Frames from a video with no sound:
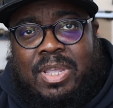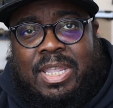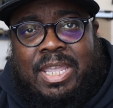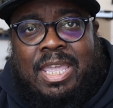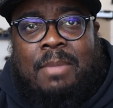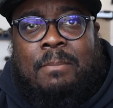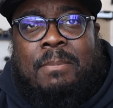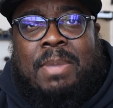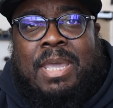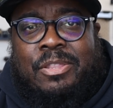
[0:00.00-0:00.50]
and
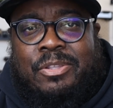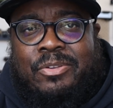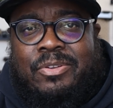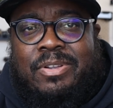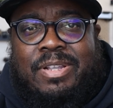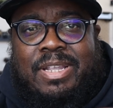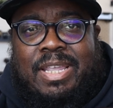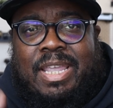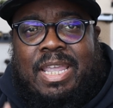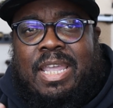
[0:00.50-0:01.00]
get better
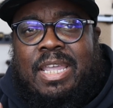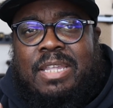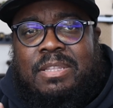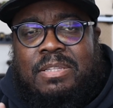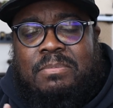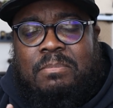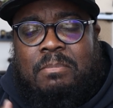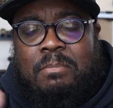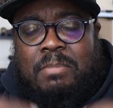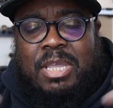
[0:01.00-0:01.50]
and
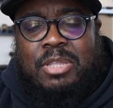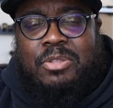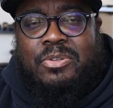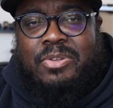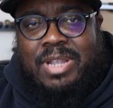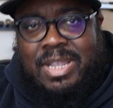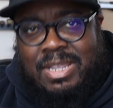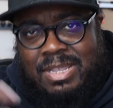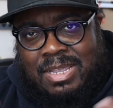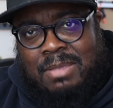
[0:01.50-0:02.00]
better
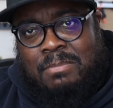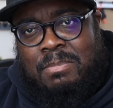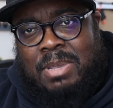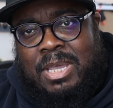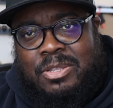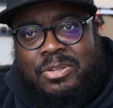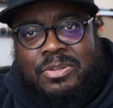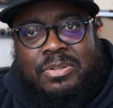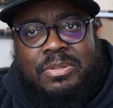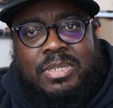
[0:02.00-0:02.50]
and
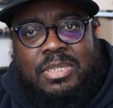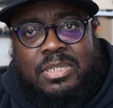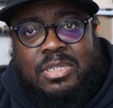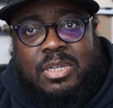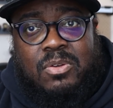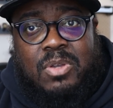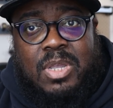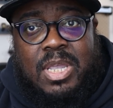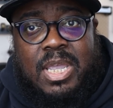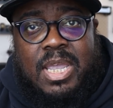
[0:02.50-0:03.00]
better.
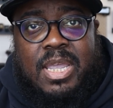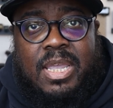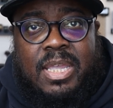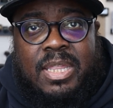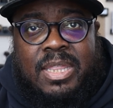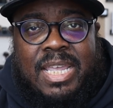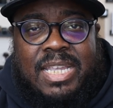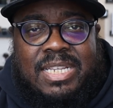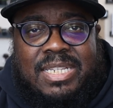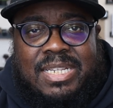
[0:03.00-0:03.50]
So
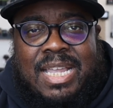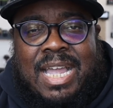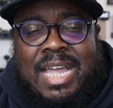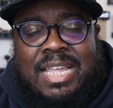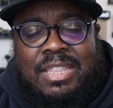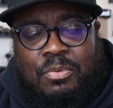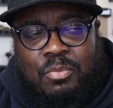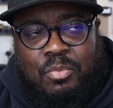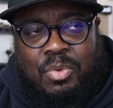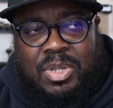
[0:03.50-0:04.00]
that's
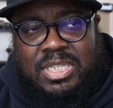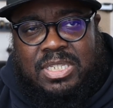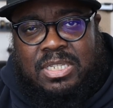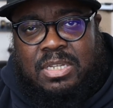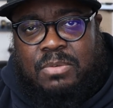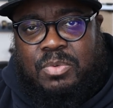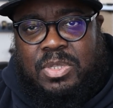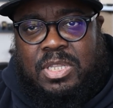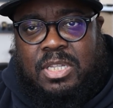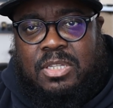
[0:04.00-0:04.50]
kind of what's
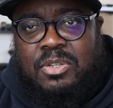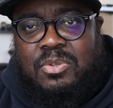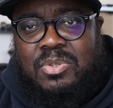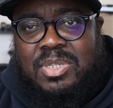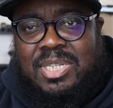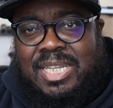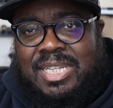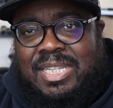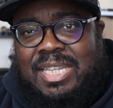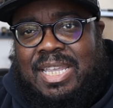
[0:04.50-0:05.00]
up with the new
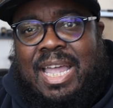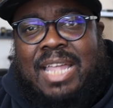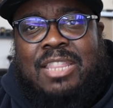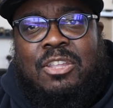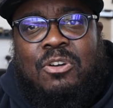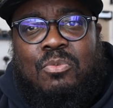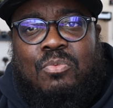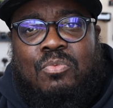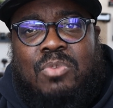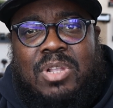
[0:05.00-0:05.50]
technique. I
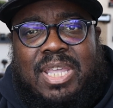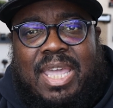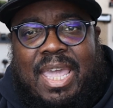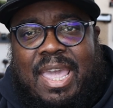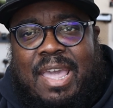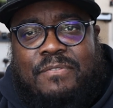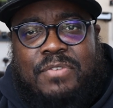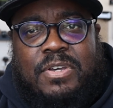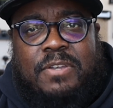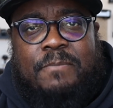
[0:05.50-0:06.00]
don't really
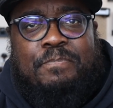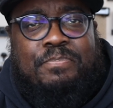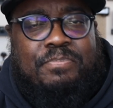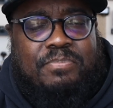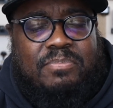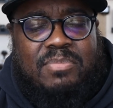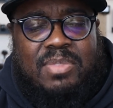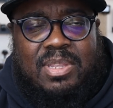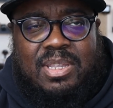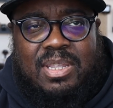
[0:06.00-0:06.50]
have a
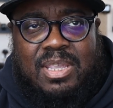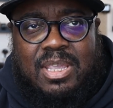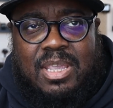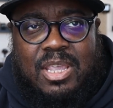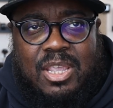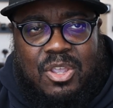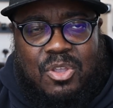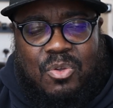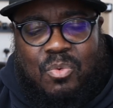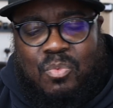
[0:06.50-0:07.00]

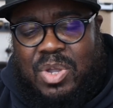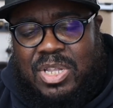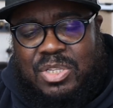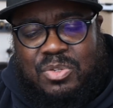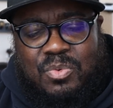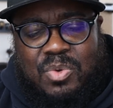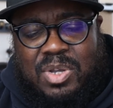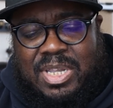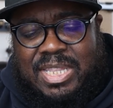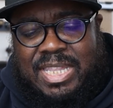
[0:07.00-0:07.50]

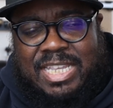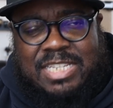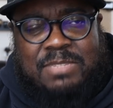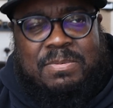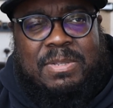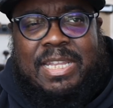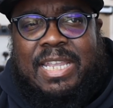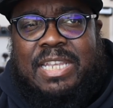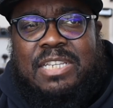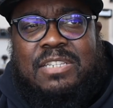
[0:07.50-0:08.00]
one-to-one
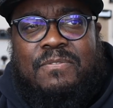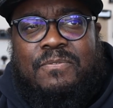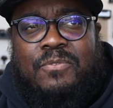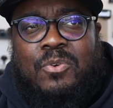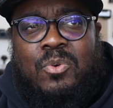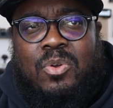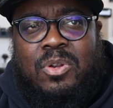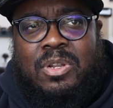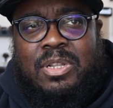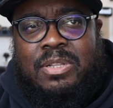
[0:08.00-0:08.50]
explanation
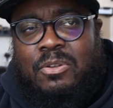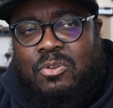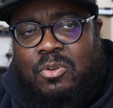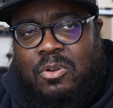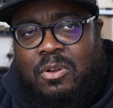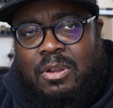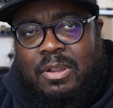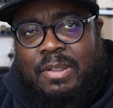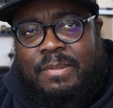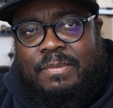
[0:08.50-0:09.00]
for it
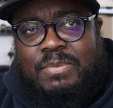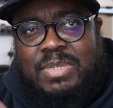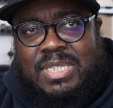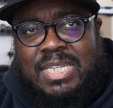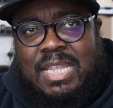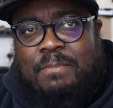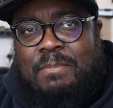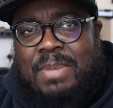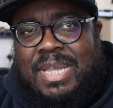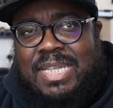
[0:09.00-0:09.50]
or
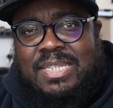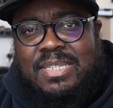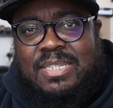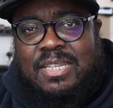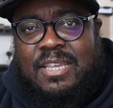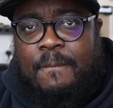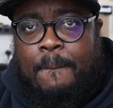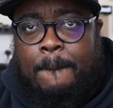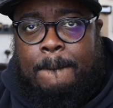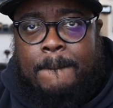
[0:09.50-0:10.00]

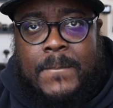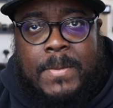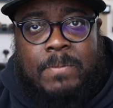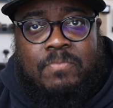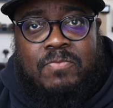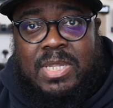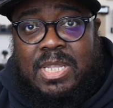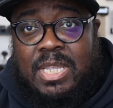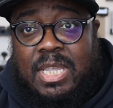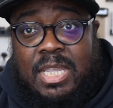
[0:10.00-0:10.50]
step-by-step.
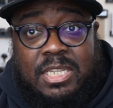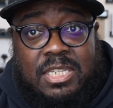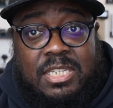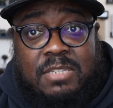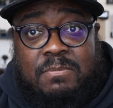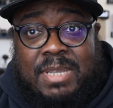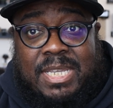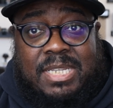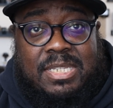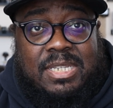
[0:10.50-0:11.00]
It's
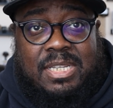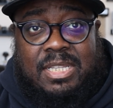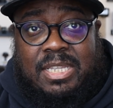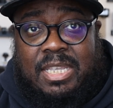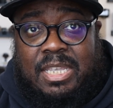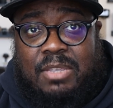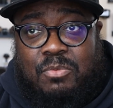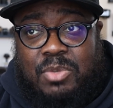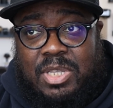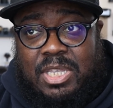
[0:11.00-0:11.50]
just
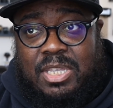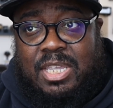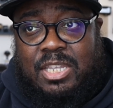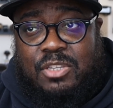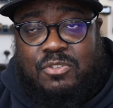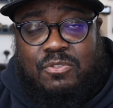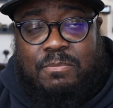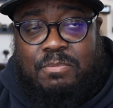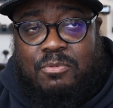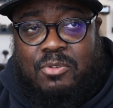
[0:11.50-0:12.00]
basically when you get
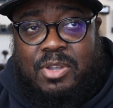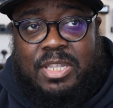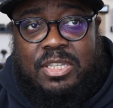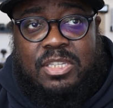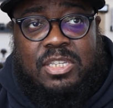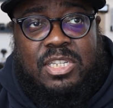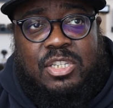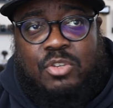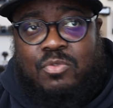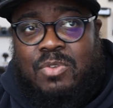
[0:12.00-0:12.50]
to a point,
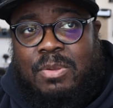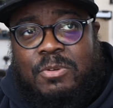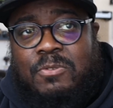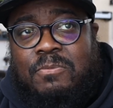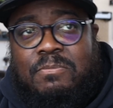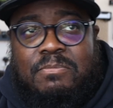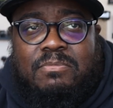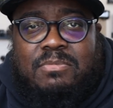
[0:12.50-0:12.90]
just scribble.